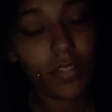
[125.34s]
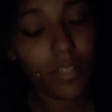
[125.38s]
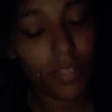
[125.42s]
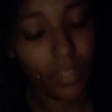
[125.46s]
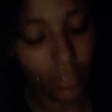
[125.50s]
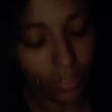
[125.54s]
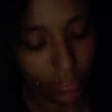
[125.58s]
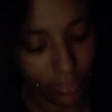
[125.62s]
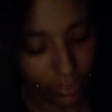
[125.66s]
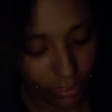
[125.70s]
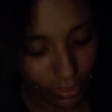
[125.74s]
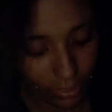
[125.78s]

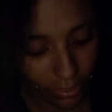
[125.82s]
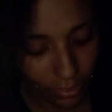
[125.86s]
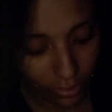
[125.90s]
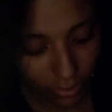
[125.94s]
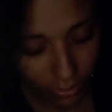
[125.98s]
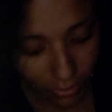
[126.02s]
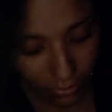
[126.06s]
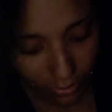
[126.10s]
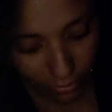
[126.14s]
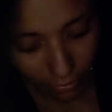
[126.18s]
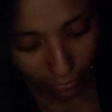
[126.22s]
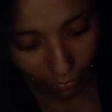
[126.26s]
it it
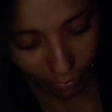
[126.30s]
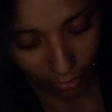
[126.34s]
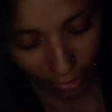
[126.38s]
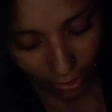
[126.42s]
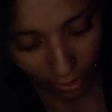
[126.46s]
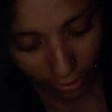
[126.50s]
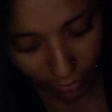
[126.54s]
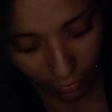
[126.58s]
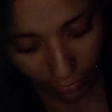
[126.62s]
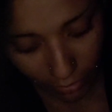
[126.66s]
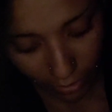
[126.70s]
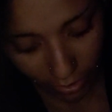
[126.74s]
just
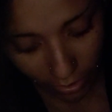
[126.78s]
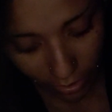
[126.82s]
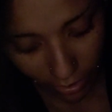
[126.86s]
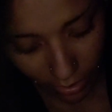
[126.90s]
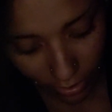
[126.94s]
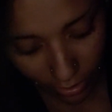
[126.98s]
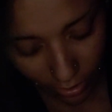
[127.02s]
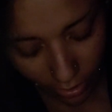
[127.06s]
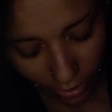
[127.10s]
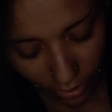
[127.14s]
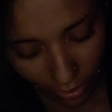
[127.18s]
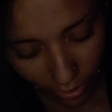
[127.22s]
makes
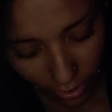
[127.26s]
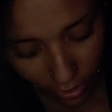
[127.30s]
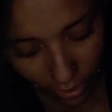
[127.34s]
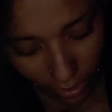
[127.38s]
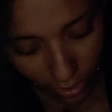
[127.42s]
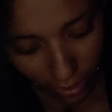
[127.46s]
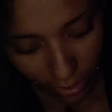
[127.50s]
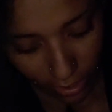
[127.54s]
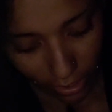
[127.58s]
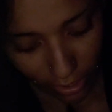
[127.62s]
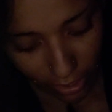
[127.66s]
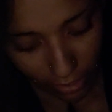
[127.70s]
me
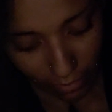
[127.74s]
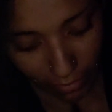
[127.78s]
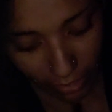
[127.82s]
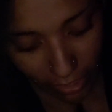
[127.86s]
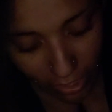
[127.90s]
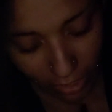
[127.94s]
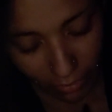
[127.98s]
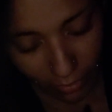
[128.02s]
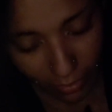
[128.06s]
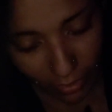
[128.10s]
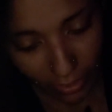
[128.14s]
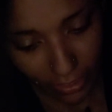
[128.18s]
it
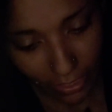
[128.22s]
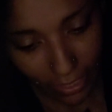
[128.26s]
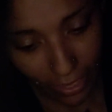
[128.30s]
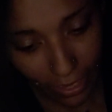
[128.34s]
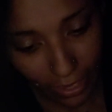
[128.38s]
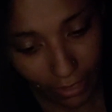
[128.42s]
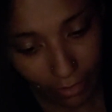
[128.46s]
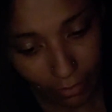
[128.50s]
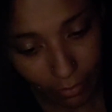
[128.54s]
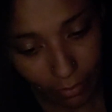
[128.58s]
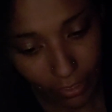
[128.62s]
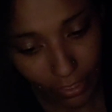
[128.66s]
makes me
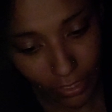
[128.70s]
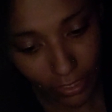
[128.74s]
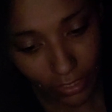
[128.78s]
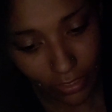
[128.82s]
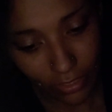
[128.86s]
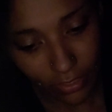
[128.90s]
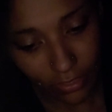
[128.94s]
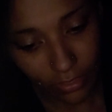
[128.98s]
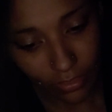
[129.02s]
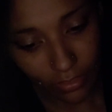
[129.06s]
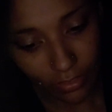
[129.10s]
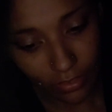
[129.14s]
sad
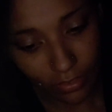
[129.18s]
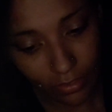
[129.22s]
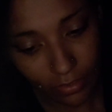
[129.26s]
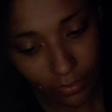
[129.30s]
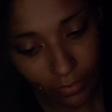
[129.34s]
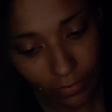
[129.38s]
because